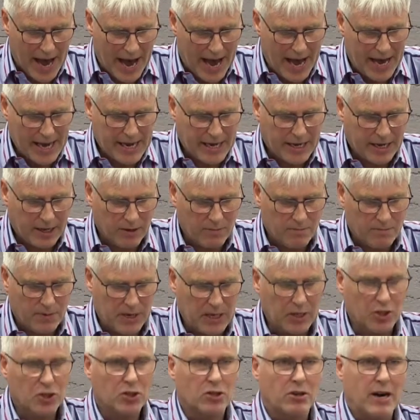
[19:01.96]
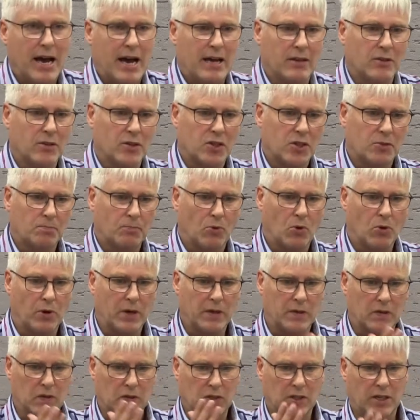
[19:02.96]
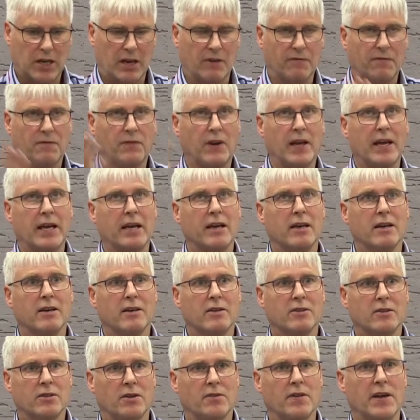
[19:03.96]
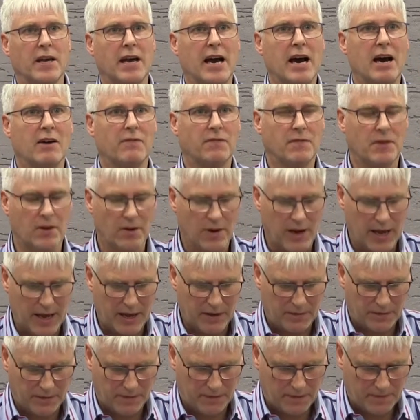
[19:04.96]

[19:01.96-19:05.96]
I can be transported safely to the afterlife.